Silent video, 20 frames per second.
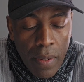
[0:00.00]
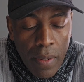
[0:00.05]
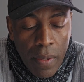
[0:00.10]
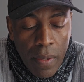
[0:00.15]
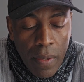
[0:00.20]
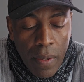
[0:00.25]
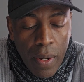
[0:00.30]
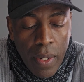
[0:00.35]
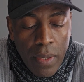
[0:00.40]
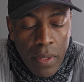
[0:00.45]

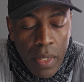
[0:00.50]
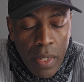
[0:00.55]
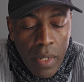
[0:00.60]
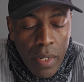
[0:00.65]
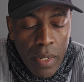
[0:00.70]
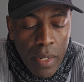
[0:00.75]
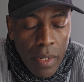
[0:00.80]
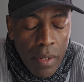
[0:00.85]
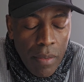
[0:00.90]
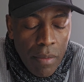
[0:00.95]
no, I
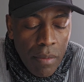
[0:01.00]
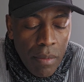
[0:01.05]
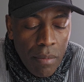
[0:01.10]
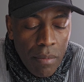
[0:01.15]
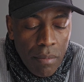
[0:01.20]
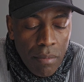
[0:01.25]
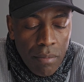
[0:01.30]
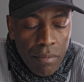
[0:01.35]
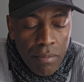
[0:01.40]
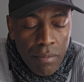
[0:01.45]
think in
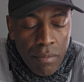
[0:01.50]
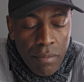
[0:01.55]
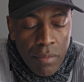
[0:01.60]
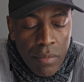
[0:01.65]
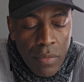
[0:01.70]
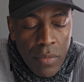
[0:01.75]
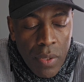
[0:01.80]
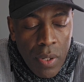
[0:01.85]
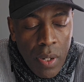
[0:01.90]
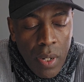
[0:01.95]

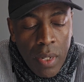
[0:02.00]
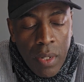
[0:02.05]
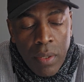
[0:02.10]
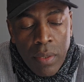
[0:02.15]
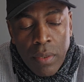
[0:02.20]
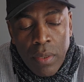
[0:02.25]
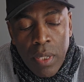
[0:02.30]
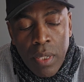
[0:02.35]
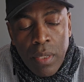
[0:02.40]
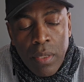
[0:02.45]
no, I
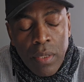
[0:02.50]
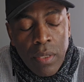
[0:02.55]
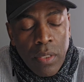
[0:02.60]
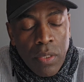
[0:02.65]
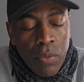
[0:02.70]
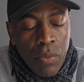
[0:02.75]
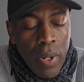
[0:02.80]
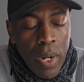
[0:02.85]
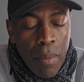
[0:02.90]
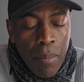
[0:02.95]
don't think this
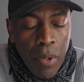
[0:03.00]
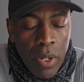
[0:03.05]
is right,